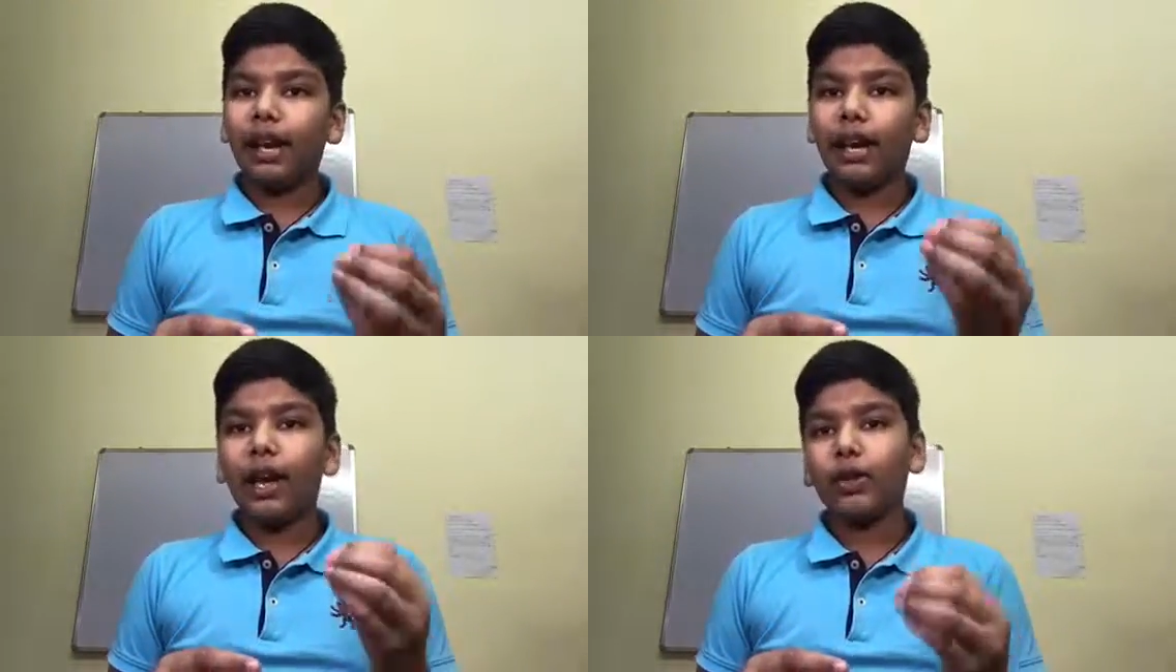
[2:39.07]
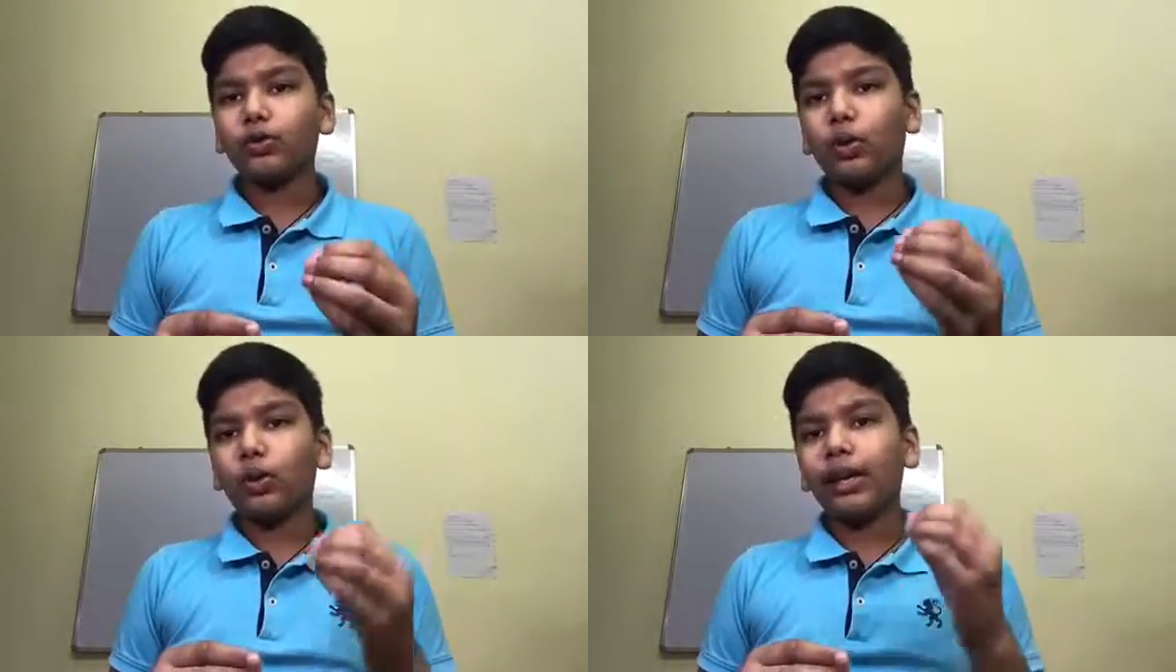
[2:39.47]

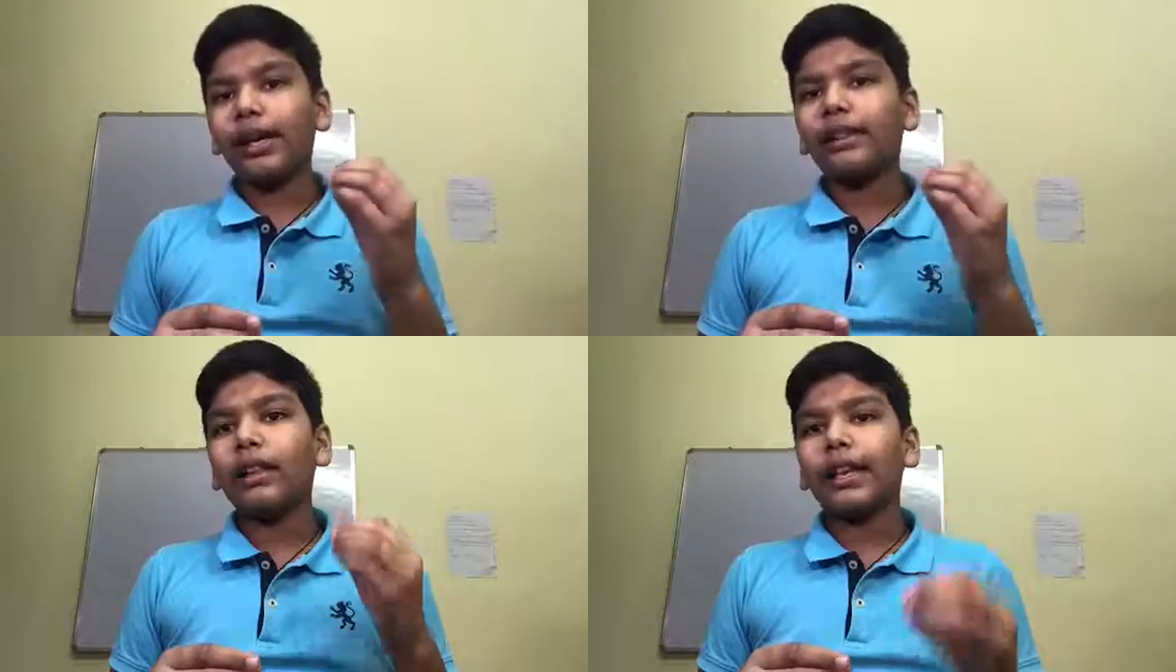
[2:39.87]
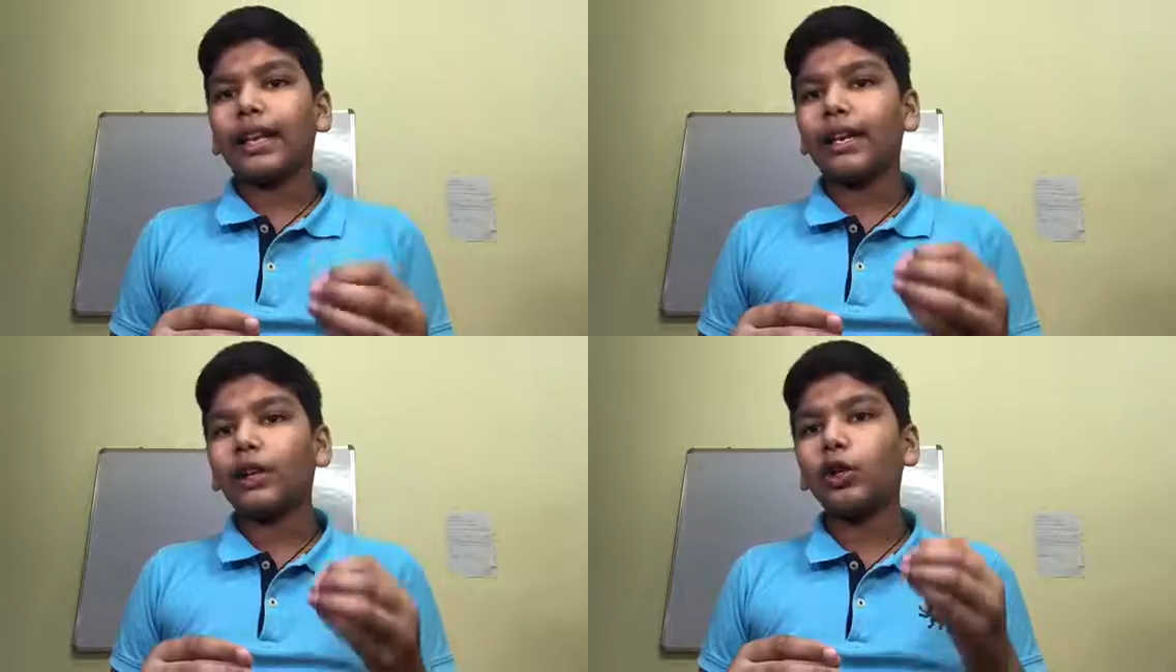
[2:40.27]
allows only the
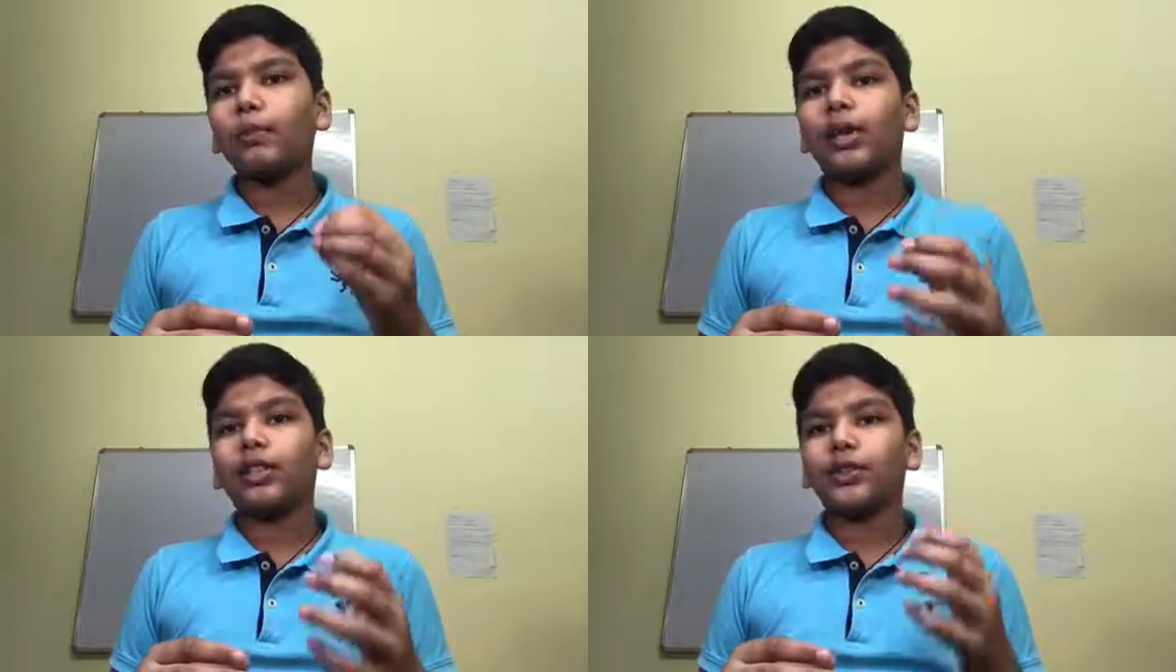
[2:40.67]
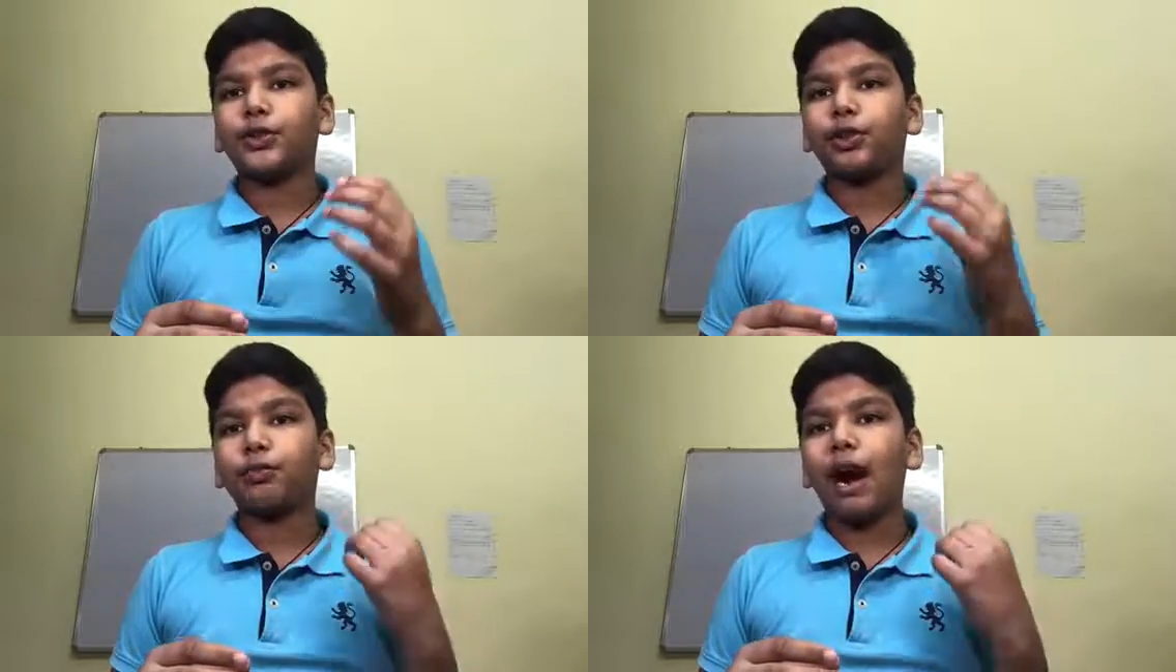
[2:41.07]
negative pulse
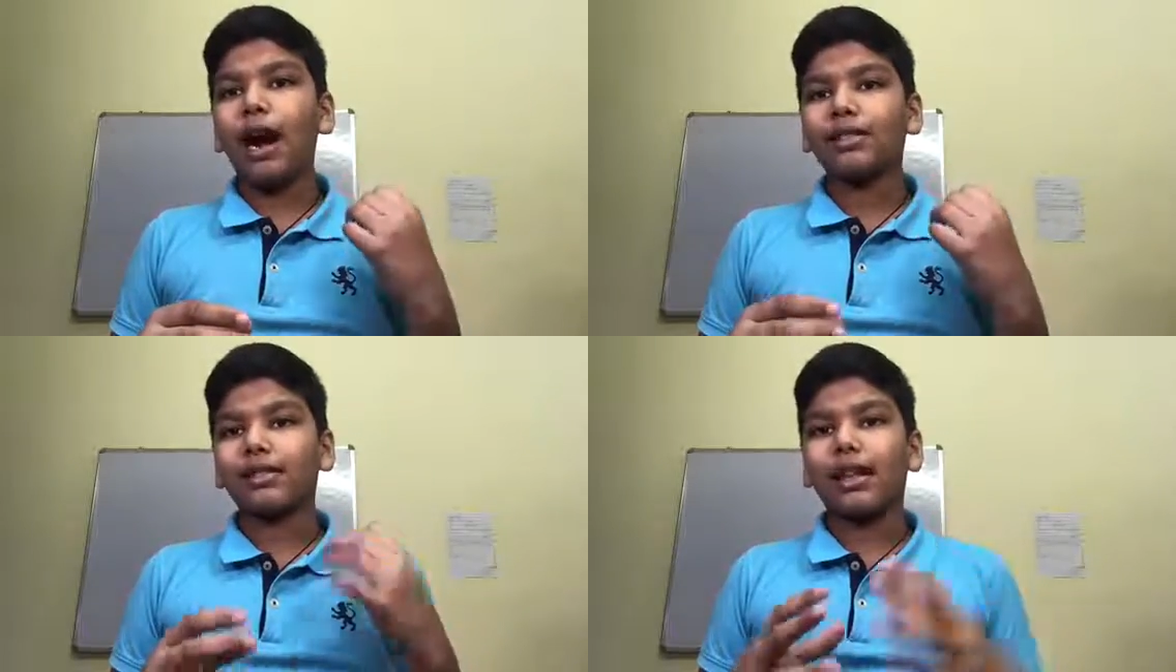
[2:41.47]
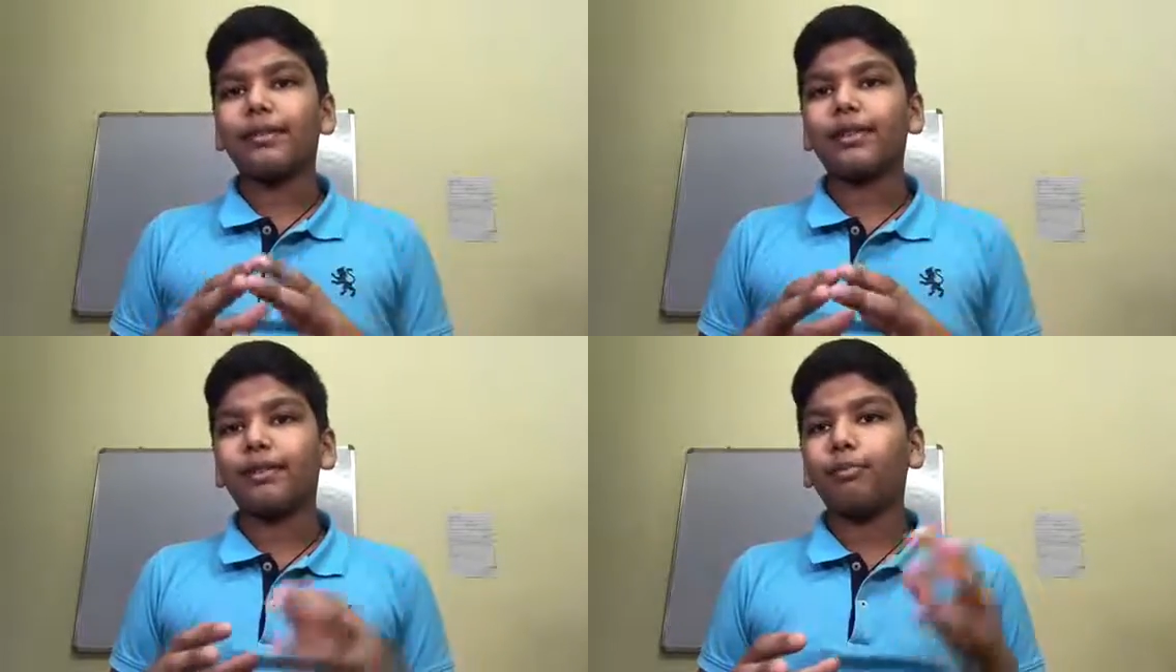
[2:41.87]
to pass and